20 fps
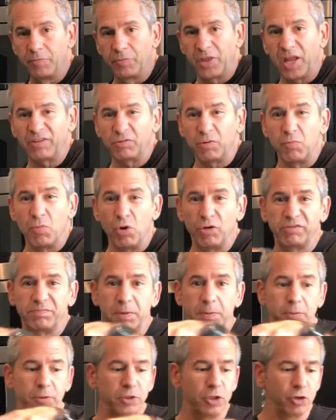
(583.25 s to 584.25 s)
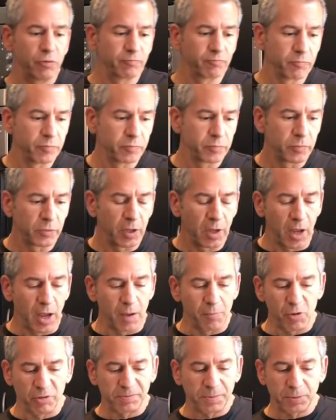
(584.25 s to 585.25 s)
That's what most people do.
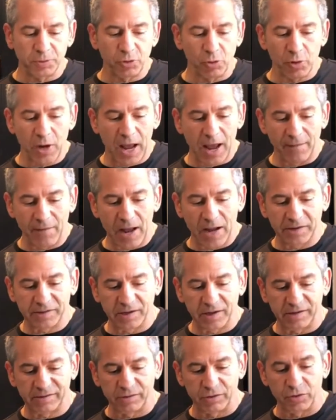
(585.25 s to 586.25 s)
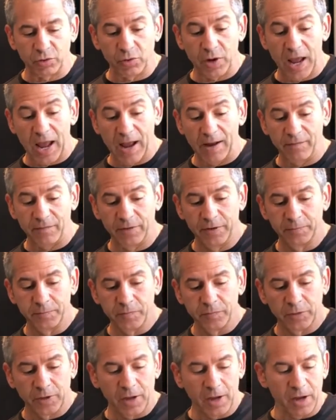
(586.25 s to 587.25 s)
Most people don't have access or don't have
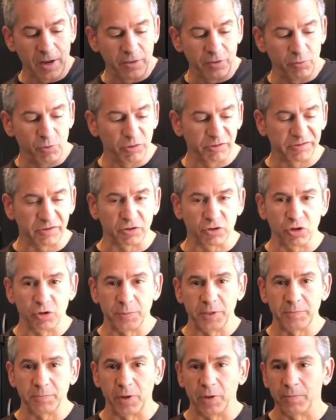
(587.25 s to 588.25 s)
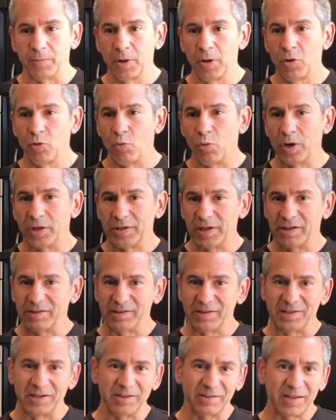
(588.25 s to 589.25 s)
the roasted cumin, but what it
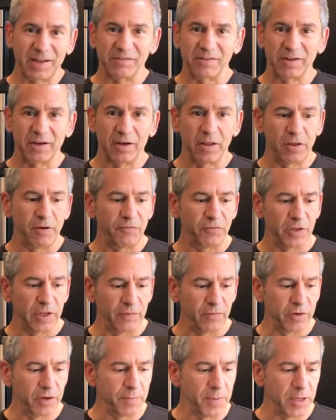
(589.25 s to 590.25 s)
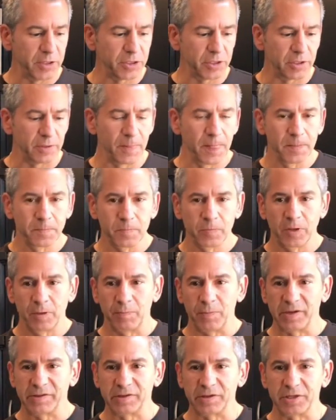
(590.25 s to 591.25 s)
does is it just gives it another flavor dimension,
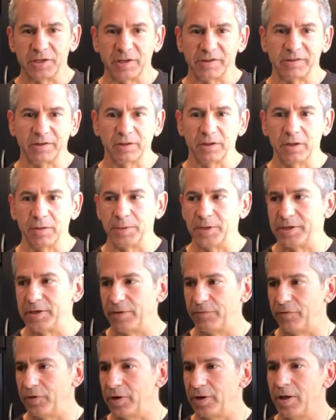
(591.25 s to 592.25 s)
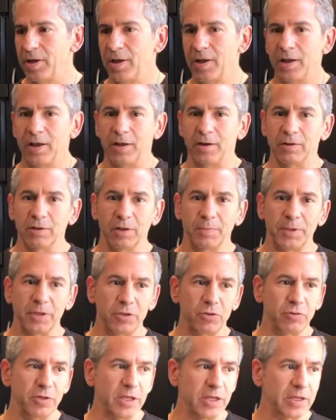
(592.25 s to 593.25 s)
makes it just a little bit different and a little
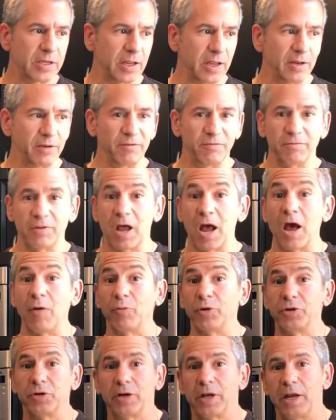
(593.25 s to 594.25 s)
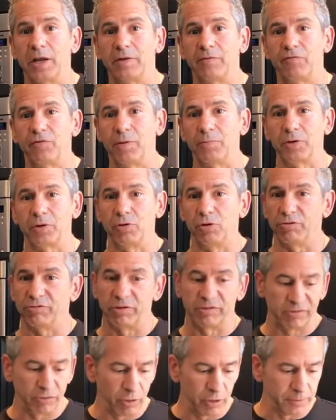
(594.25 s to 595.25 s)
bit unique, and not what you're getting from the
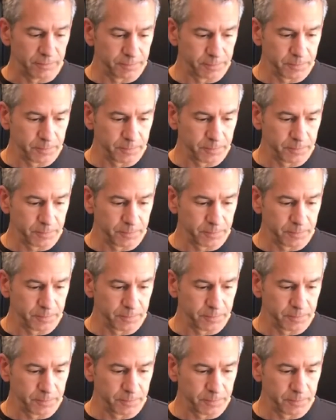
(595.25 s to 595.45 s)
grocery store.